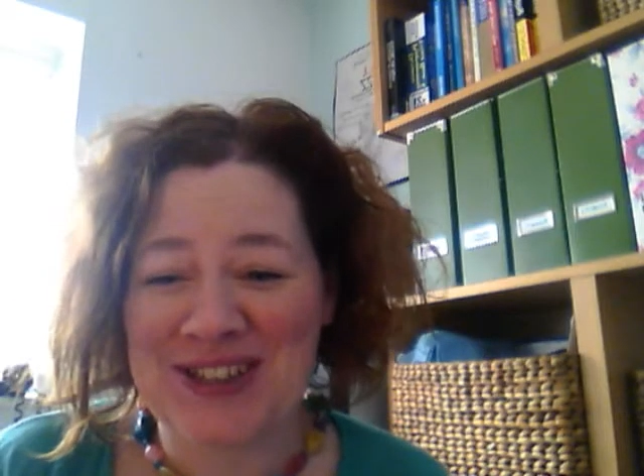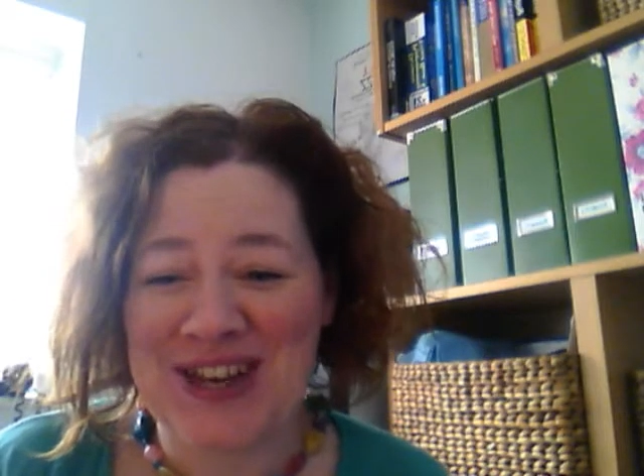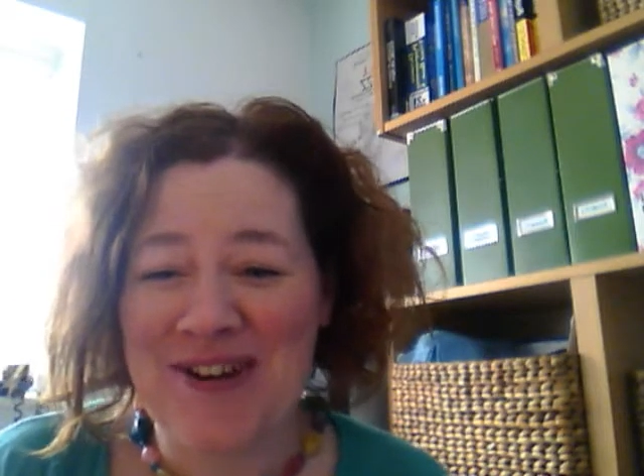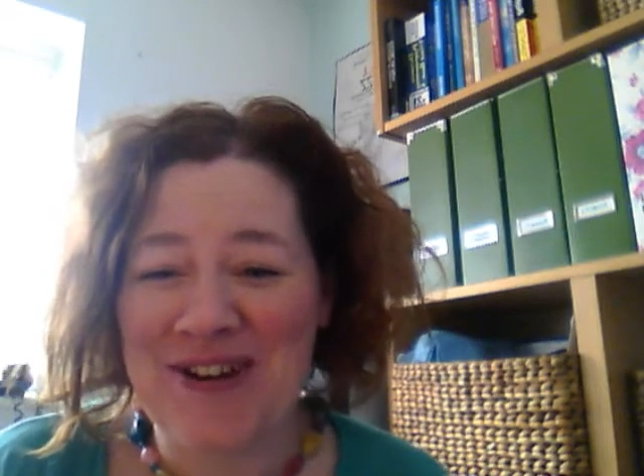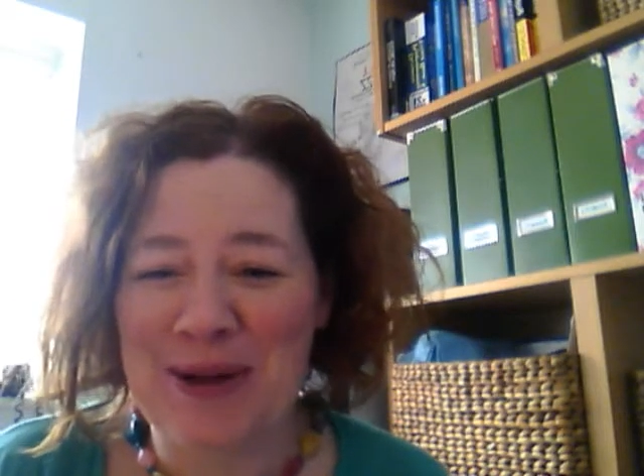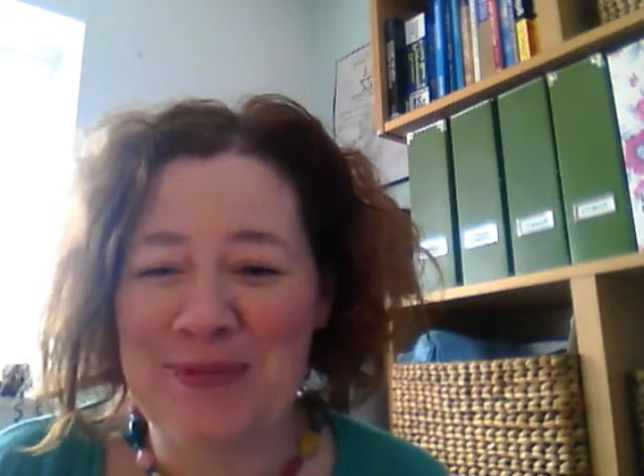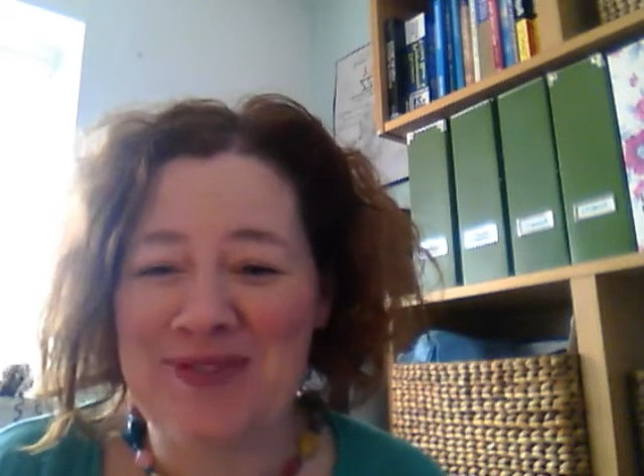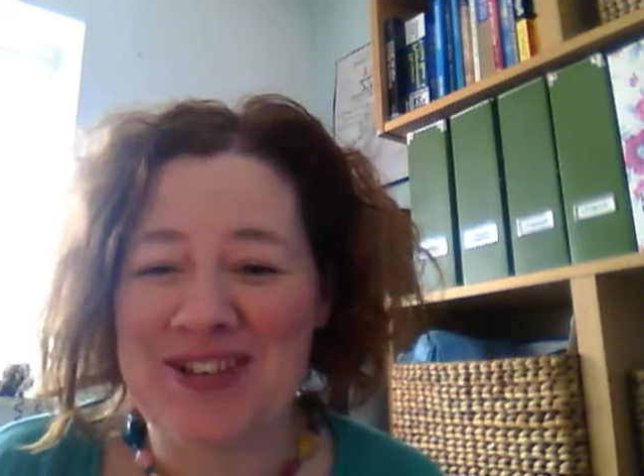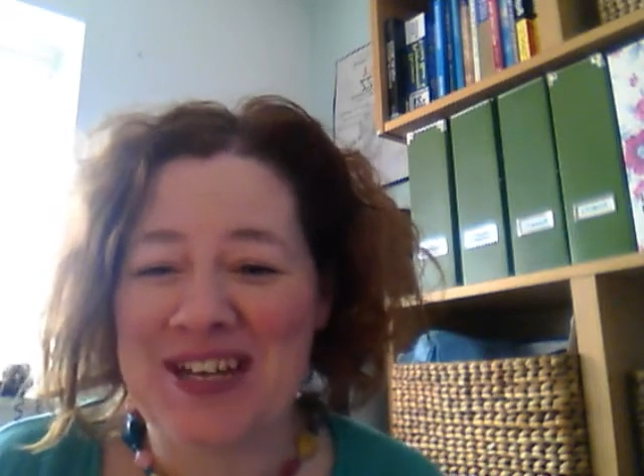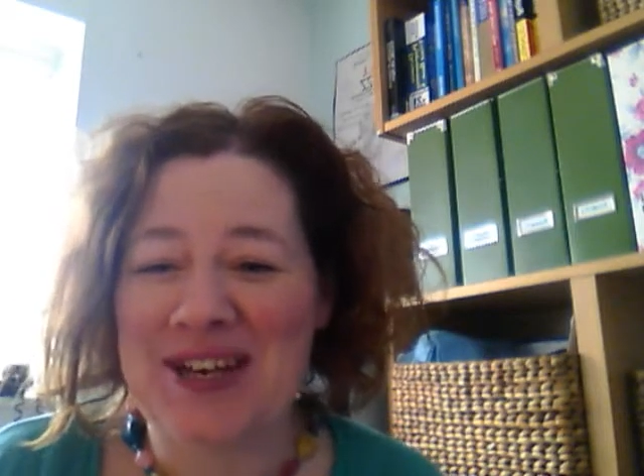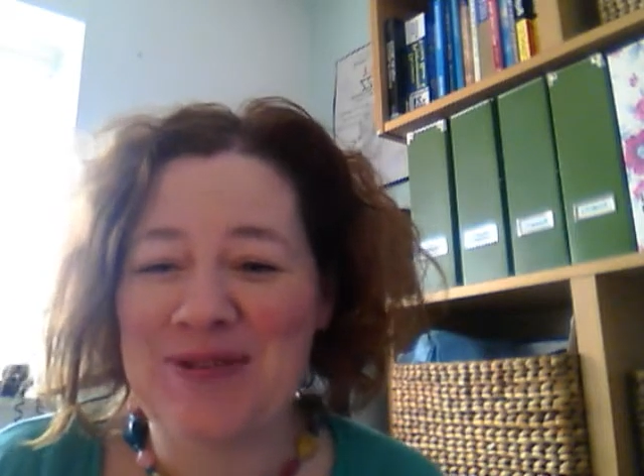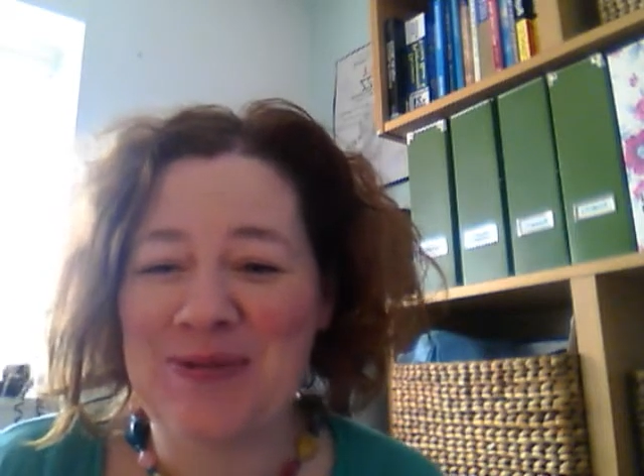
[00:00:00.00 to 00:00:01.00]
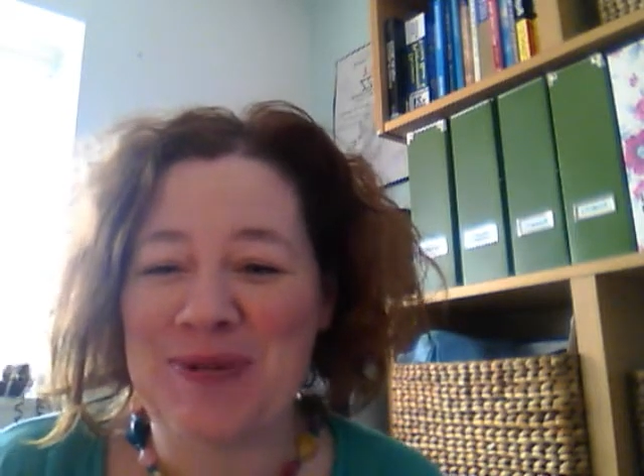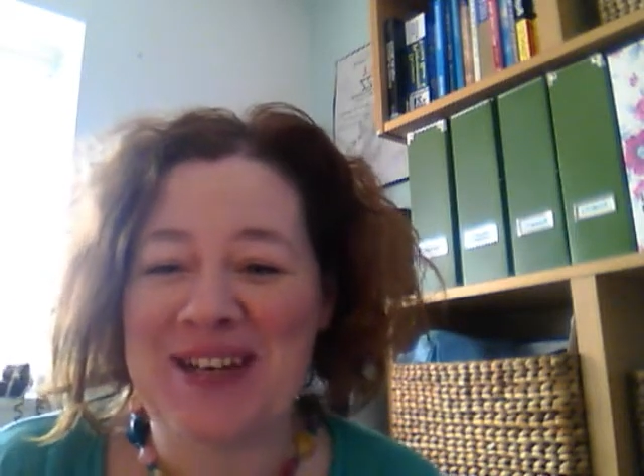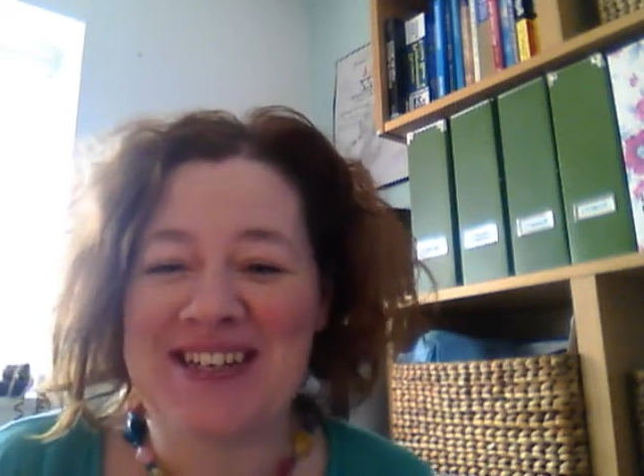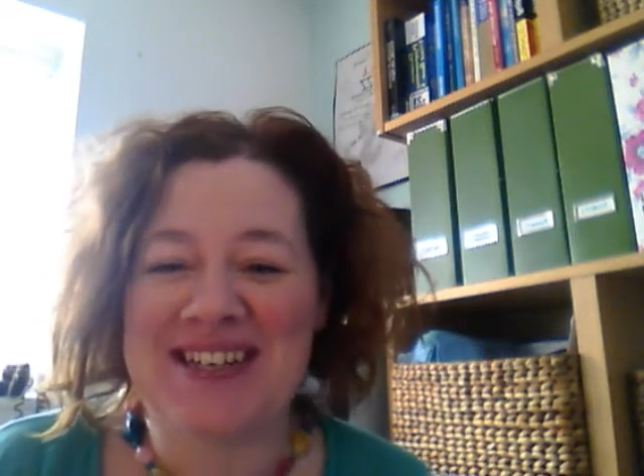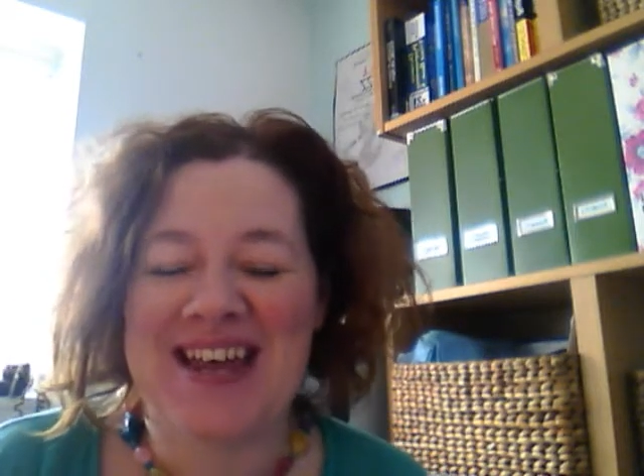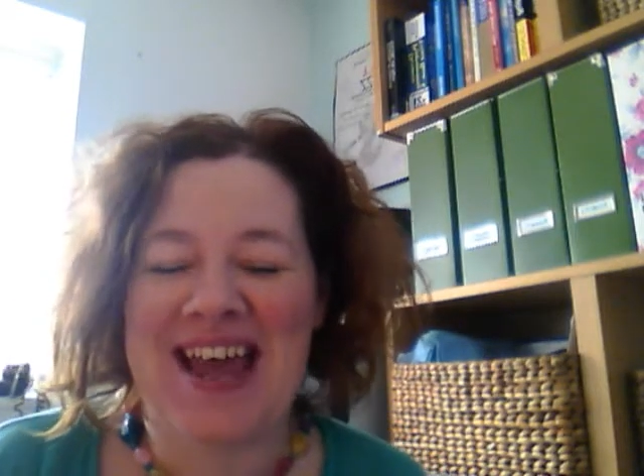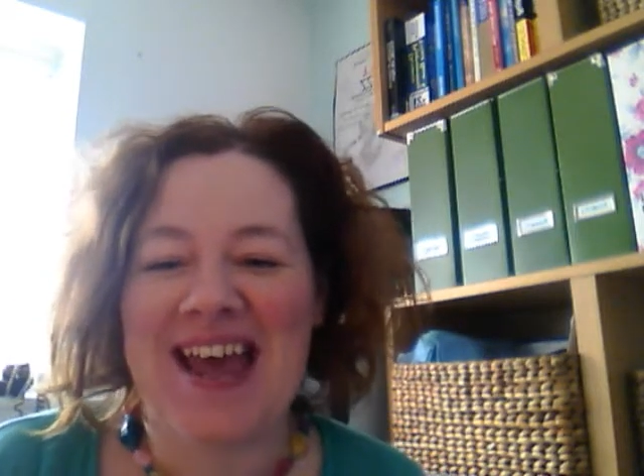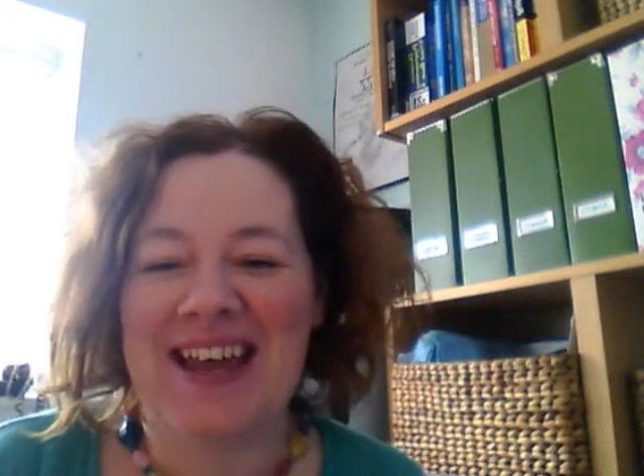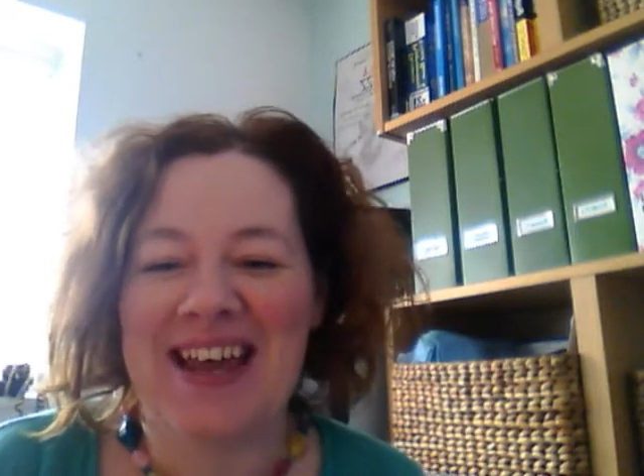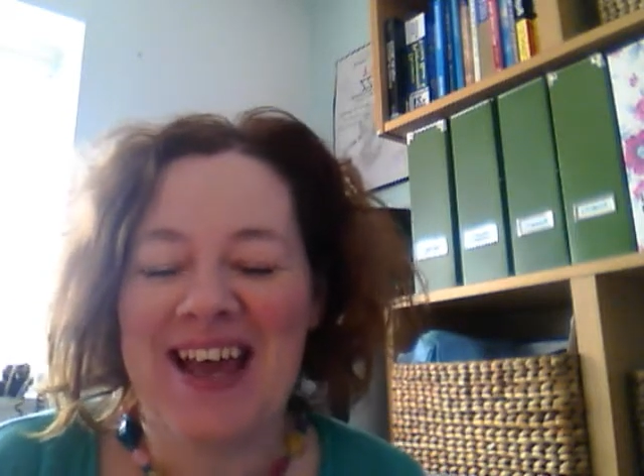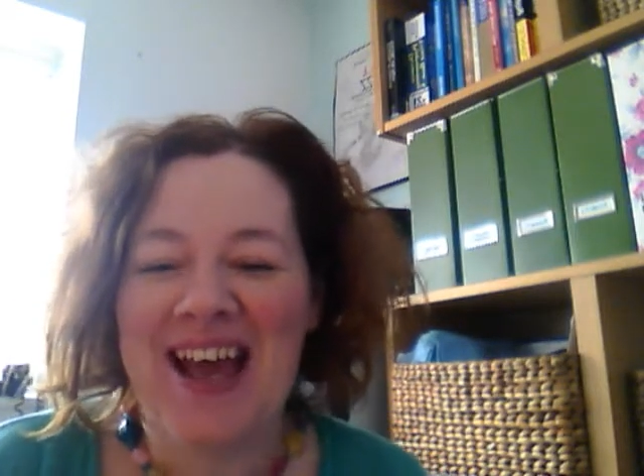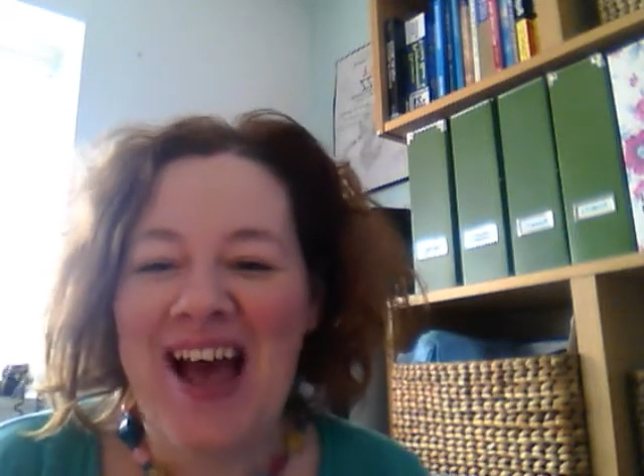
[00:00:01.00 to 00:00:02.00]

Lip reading: share a cup of tea with me today.